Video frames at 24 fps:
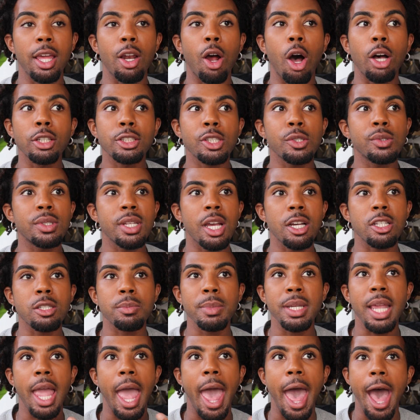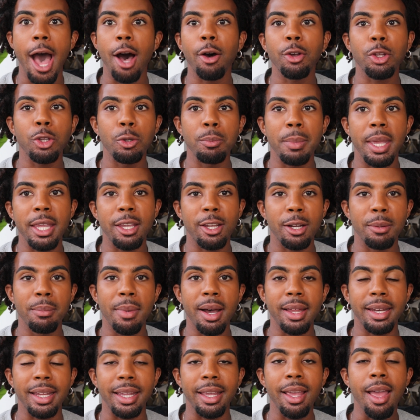It also tells me how you make your
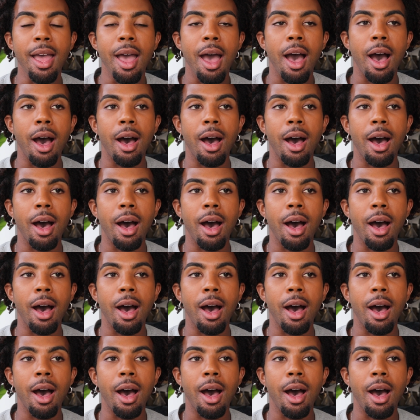money.